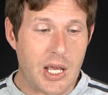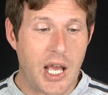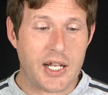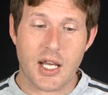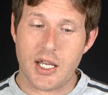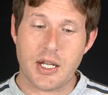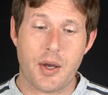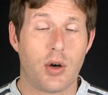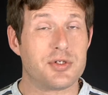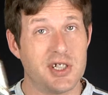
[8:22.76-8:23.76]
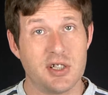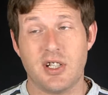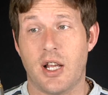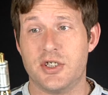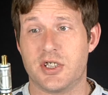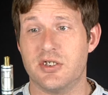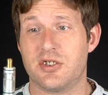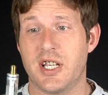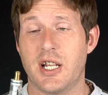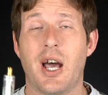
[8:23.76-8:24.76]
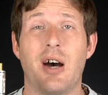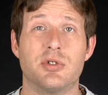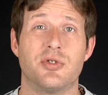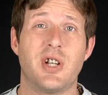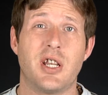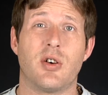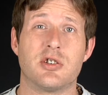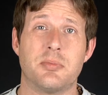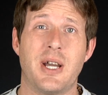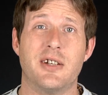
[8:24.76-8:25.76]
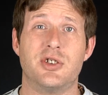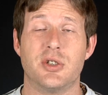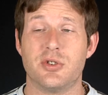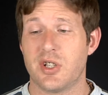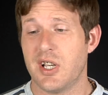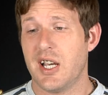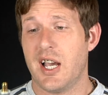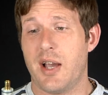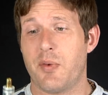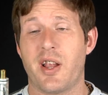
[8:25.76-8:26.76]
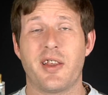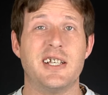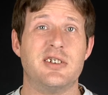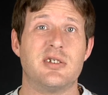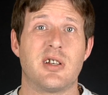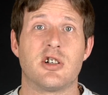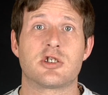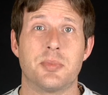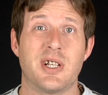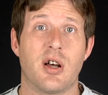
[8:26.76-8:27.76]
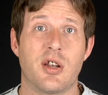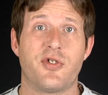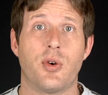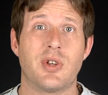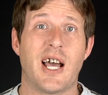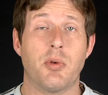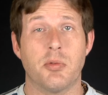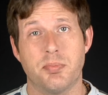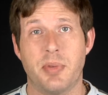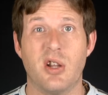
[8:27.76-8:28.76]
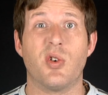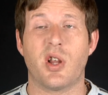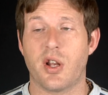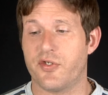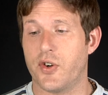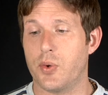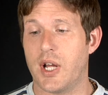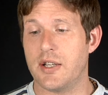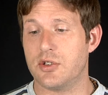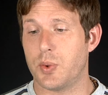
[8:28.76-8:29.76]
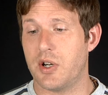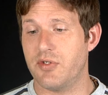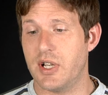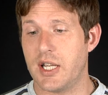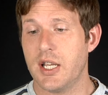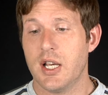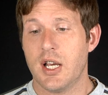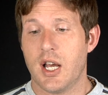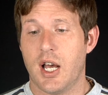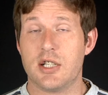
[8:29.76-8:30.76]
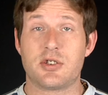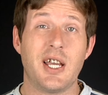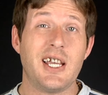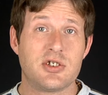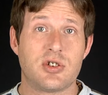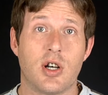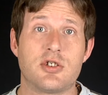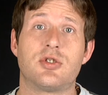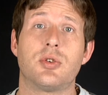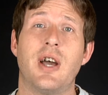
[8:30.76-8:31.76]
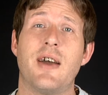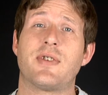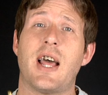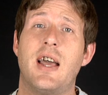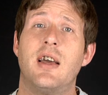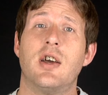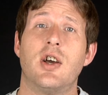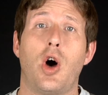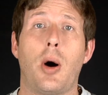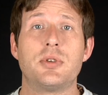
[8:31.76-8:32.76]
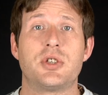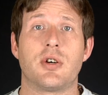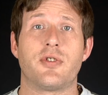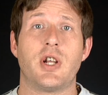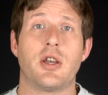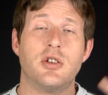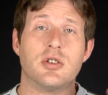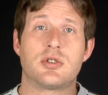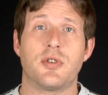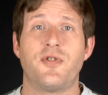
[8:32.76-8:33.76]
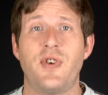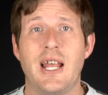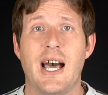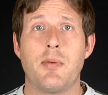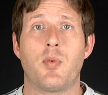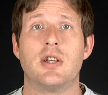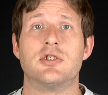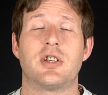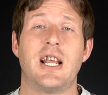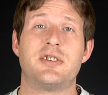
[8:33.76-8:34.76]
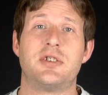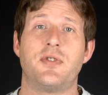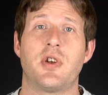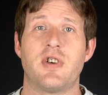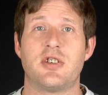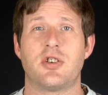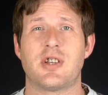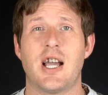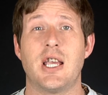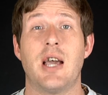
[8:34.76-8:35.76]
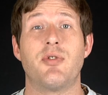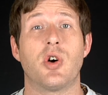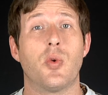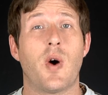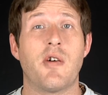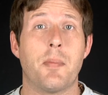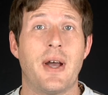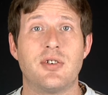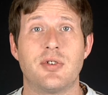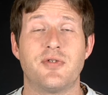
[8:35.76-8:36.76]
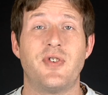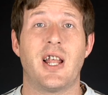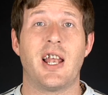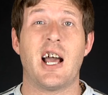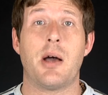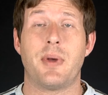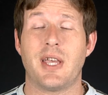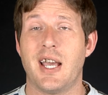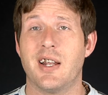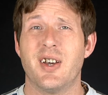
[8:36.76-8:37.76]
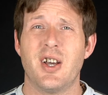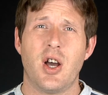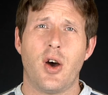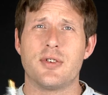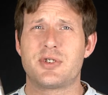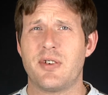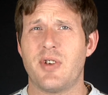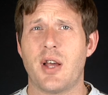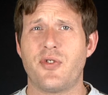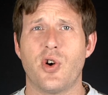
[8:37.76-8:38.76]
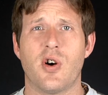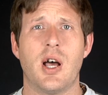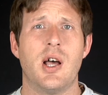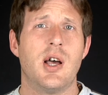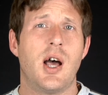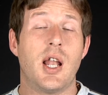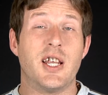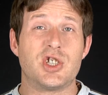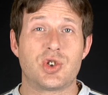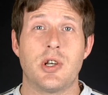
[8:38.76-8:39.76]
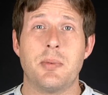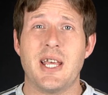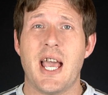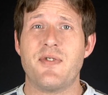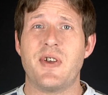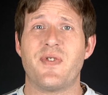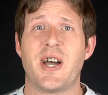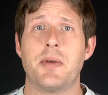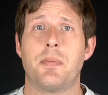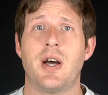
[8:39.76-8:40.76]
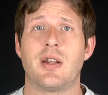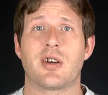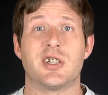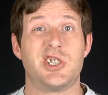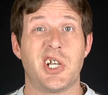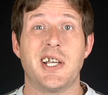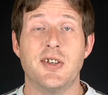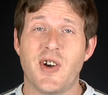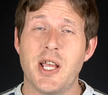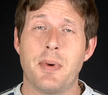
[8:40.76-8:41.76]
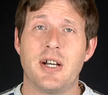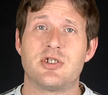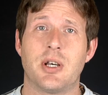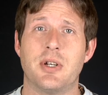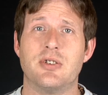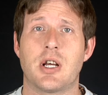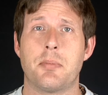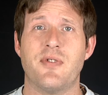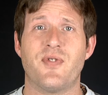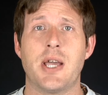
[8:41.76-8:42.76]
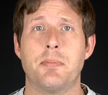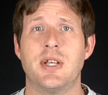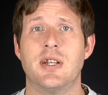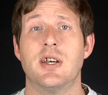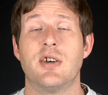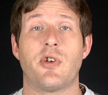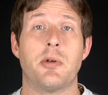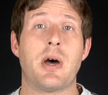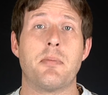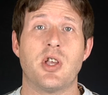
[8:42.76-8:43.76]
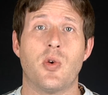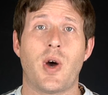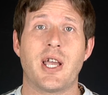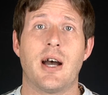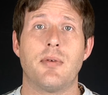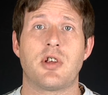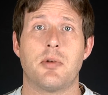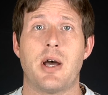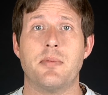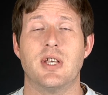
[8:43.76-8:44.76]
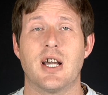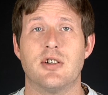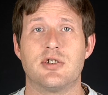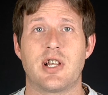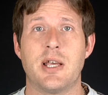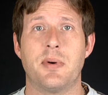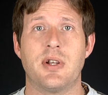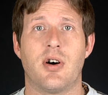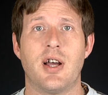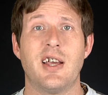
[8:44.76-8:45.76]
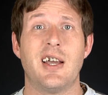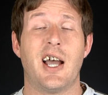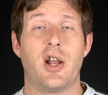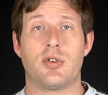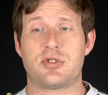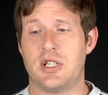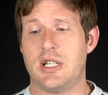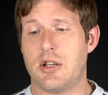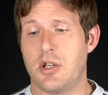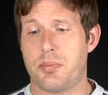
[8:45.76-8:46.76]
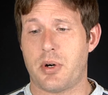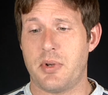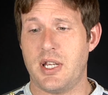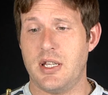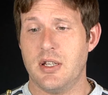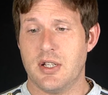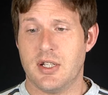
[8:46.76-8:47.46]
And you know, obviously, you know, as you can see, you know, holds a really nice amount of juice. And one of these is lasting me like the full day, or a bit longer than a full day as well, really. So it is nice to sort of have that option of, you know, you can just sort of fill it up once and that's it for the rest of the day. You haven't got to worry about sort of filling it up again. Obviously, you know, if you're an extremely heavy vapour, like a chain vapour, somebody's going to be vaping from the moment you wake up to the moment you go to sleep at night. And obviously, you know, you probably